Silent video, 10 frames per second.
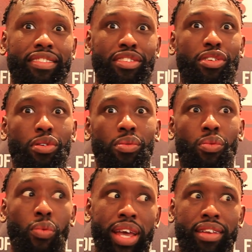you know,
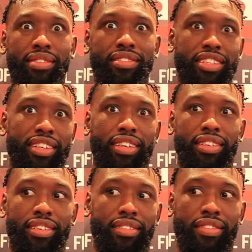win cheating,
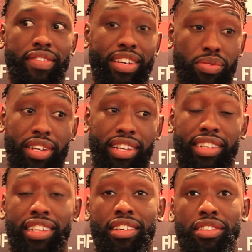then if that's what they think
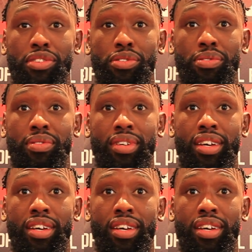they need to do